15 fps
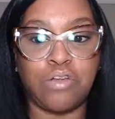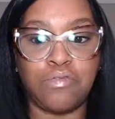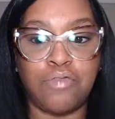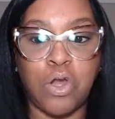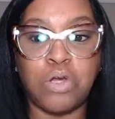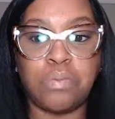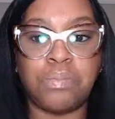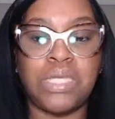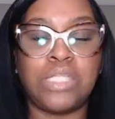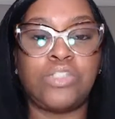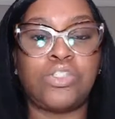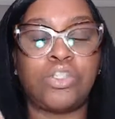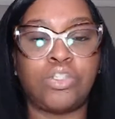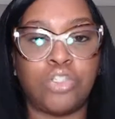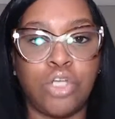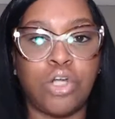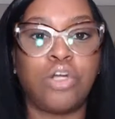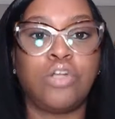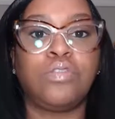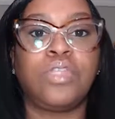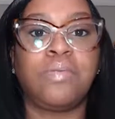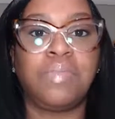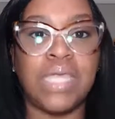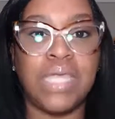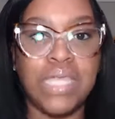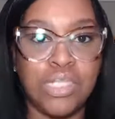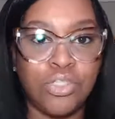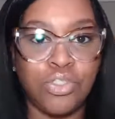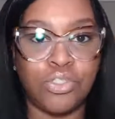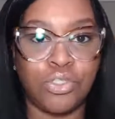Convert means to turn them
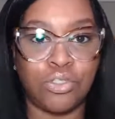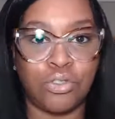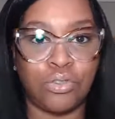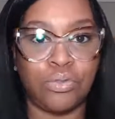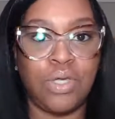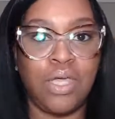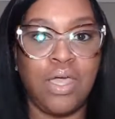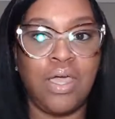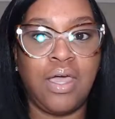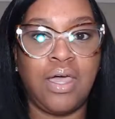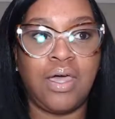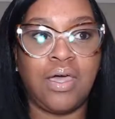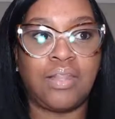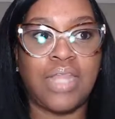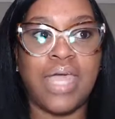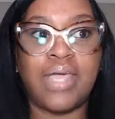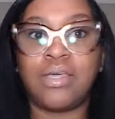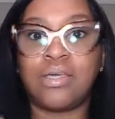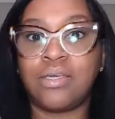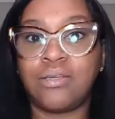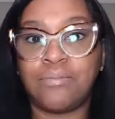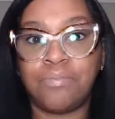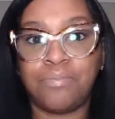into like